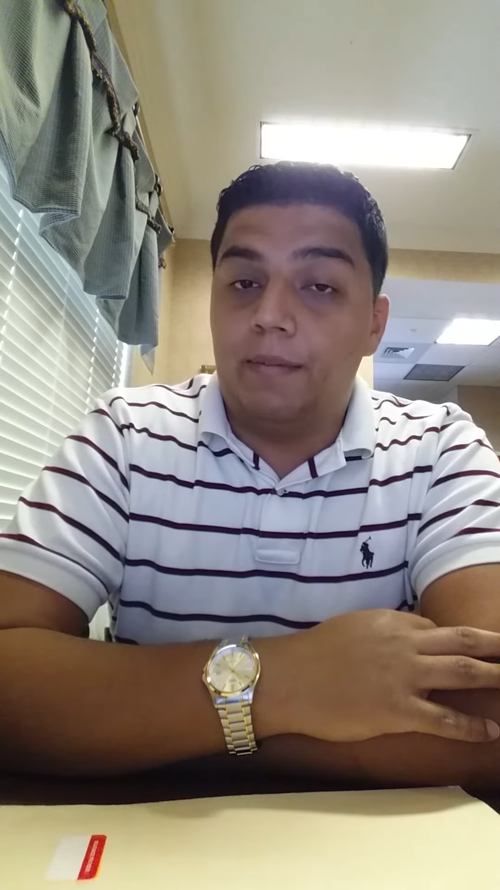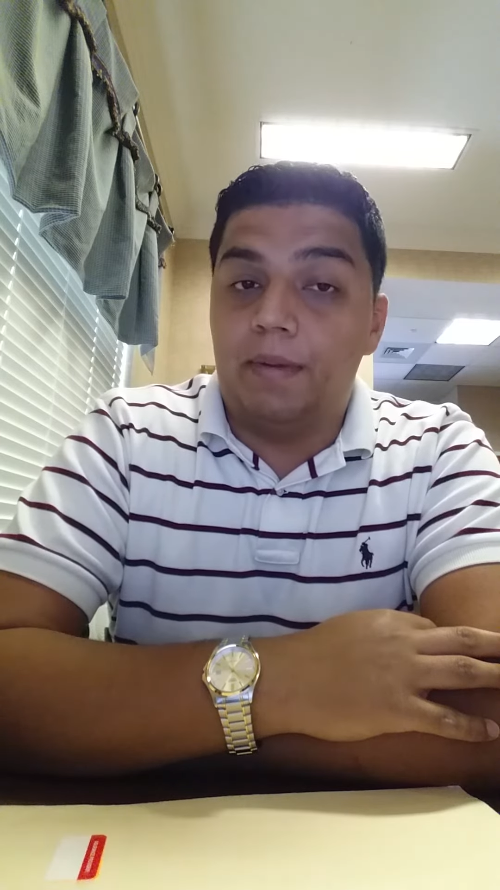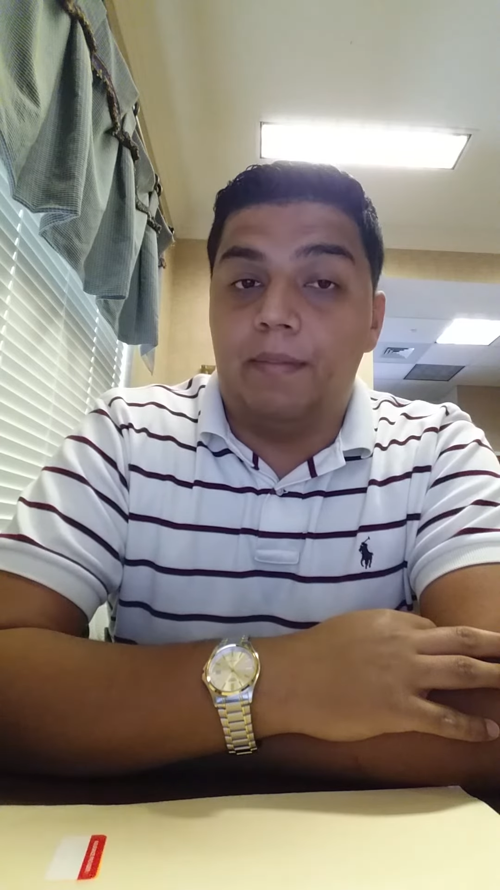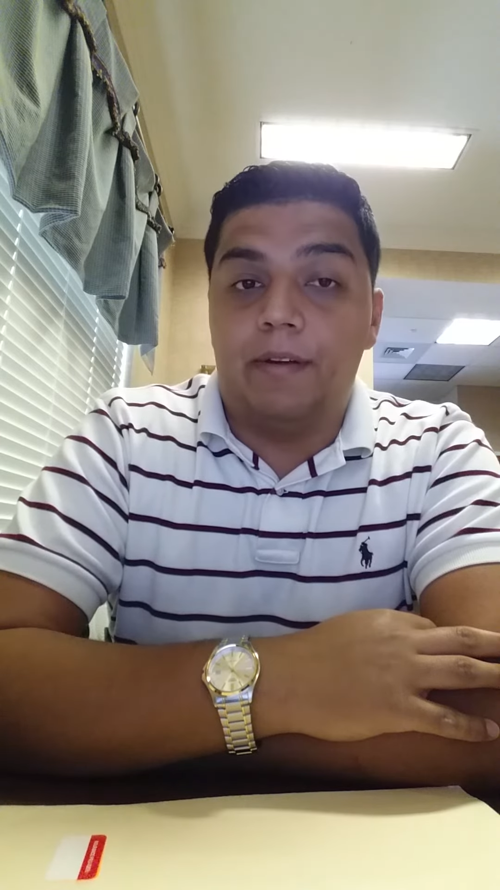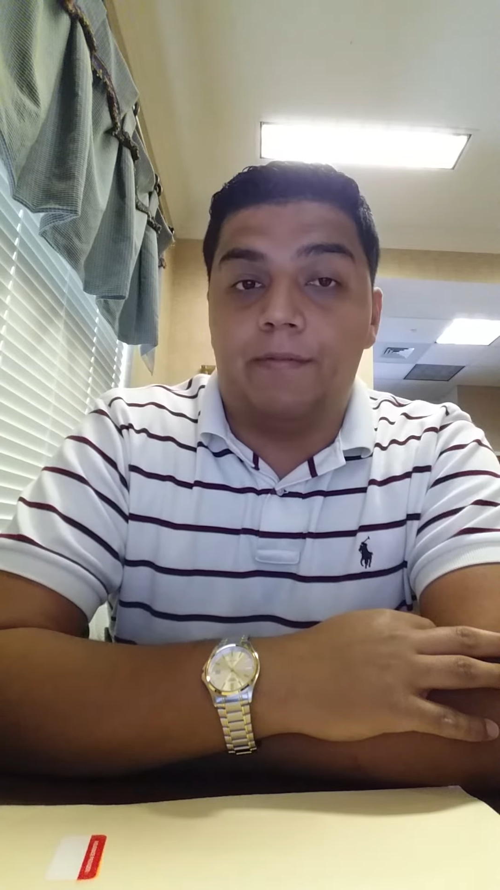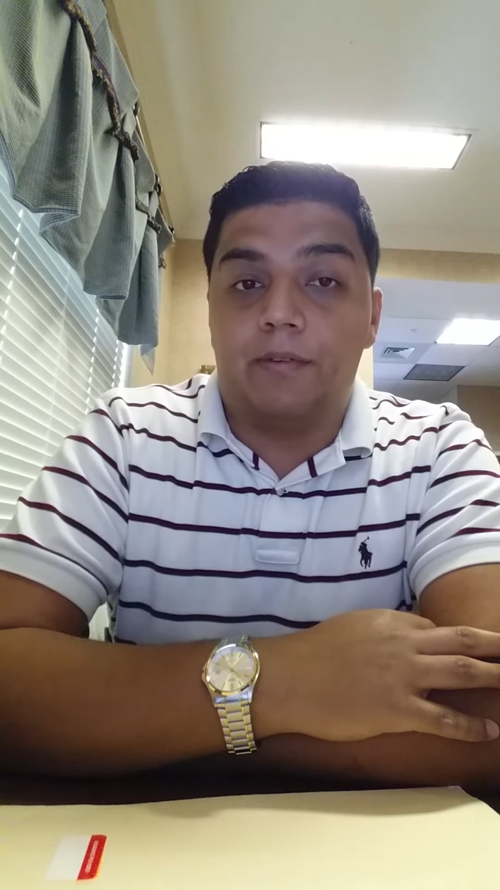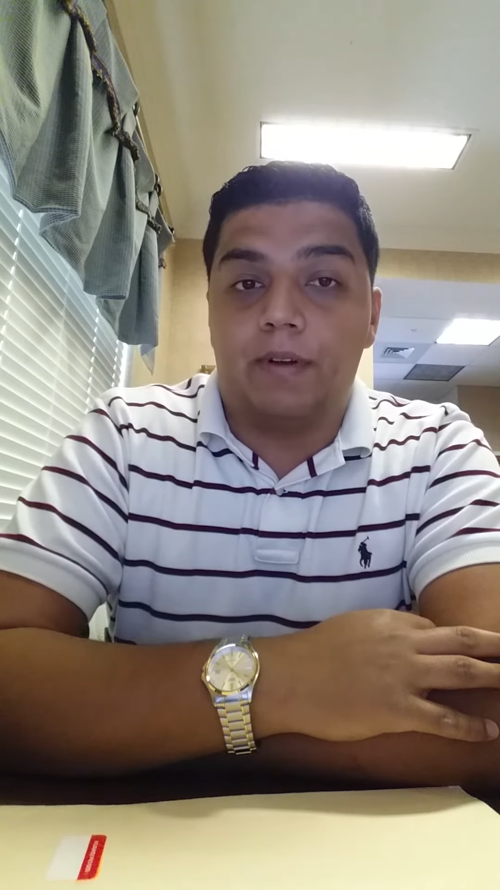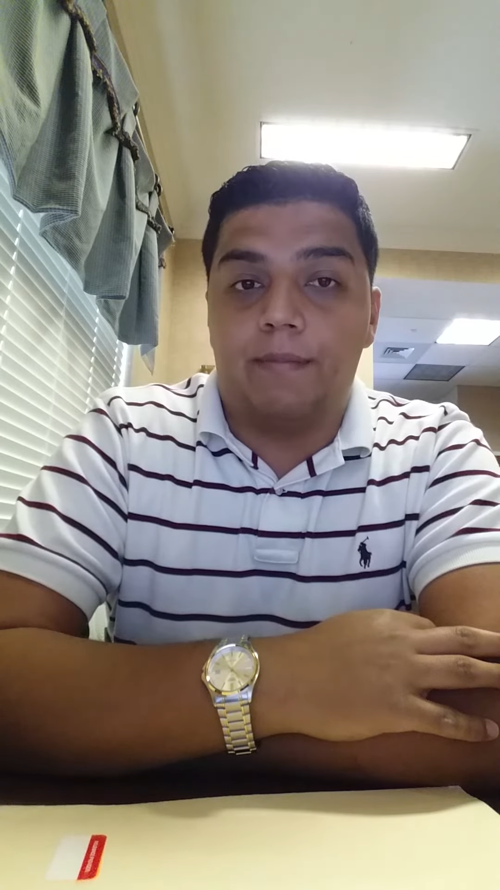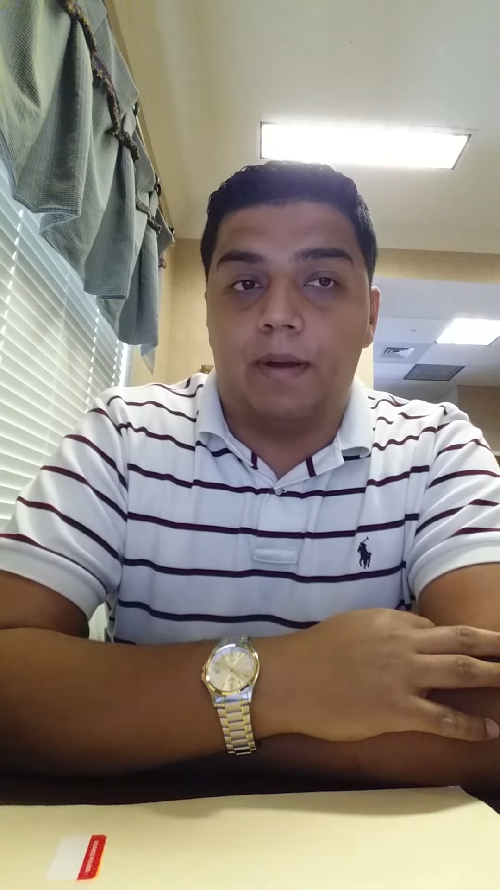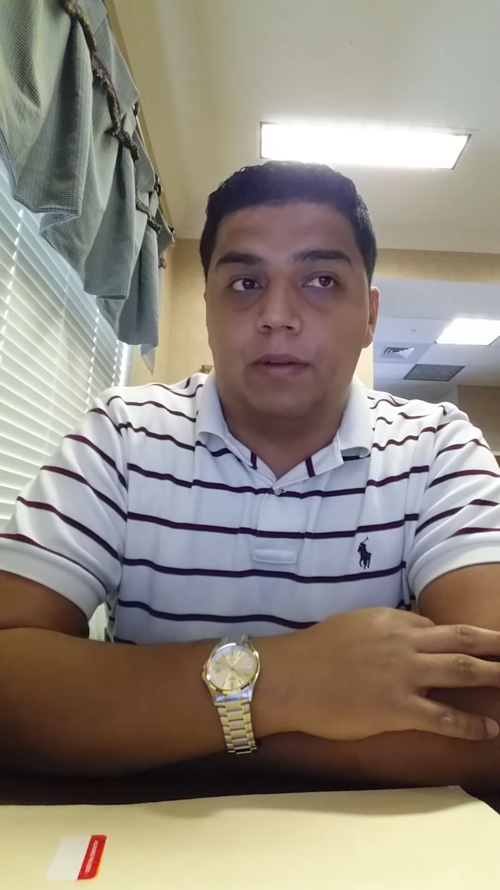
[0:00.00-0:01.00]
I've been married
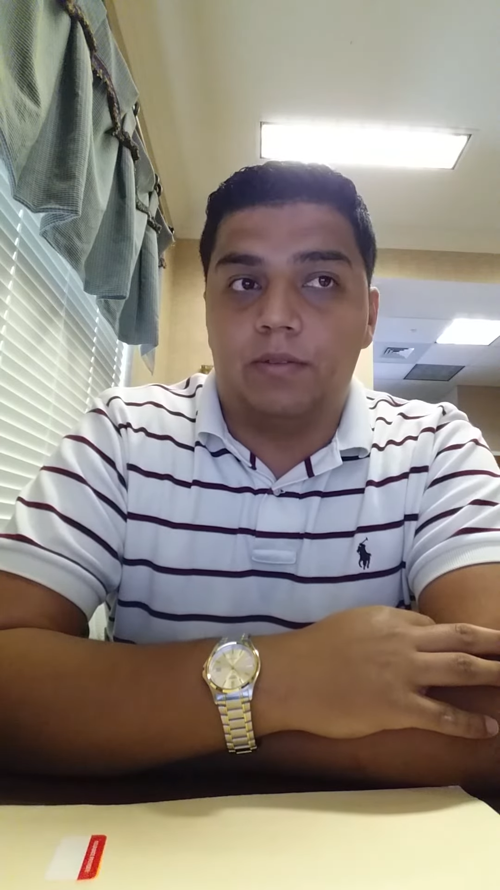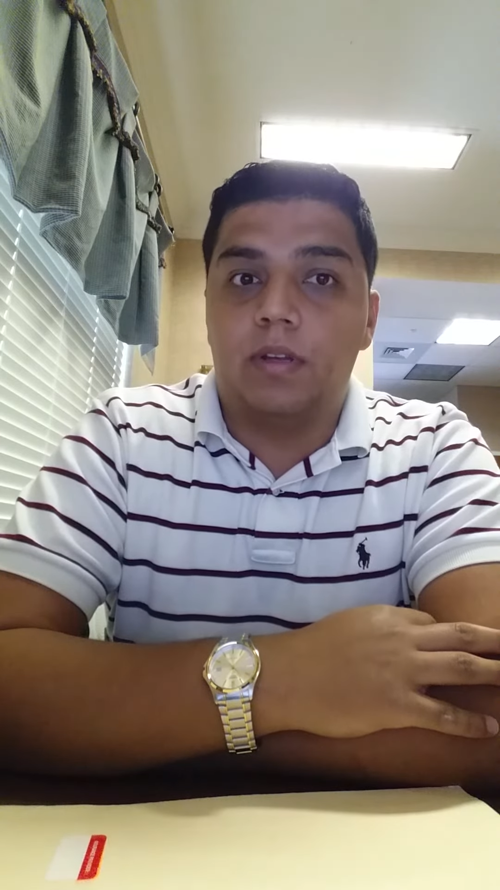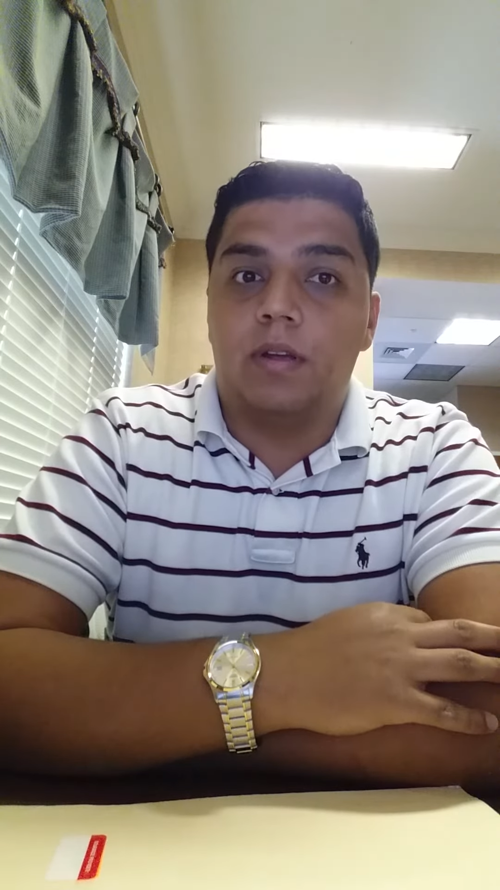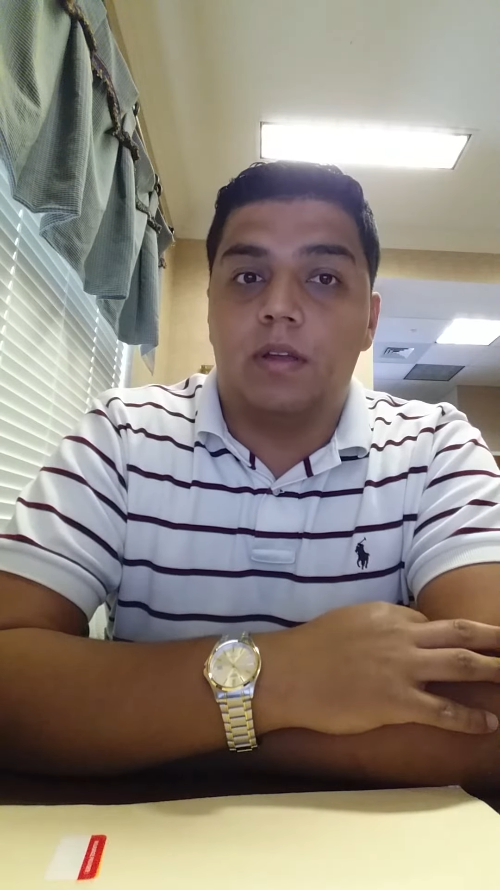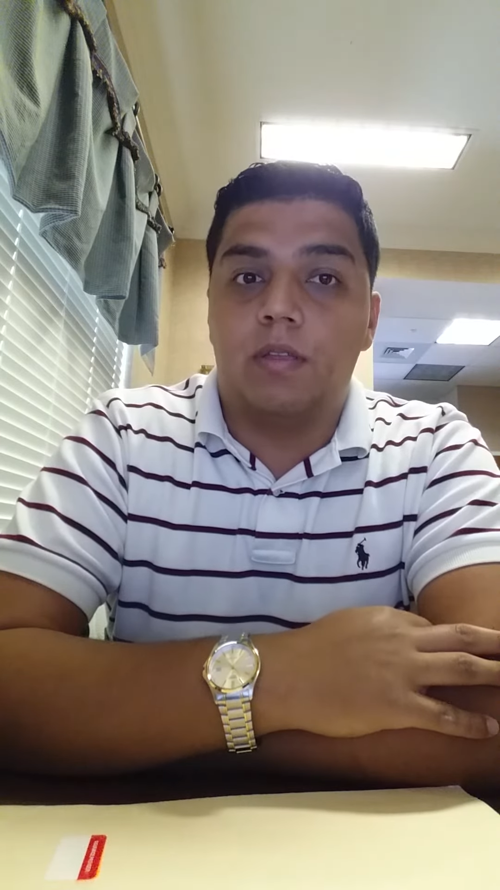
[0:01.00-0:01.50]
for about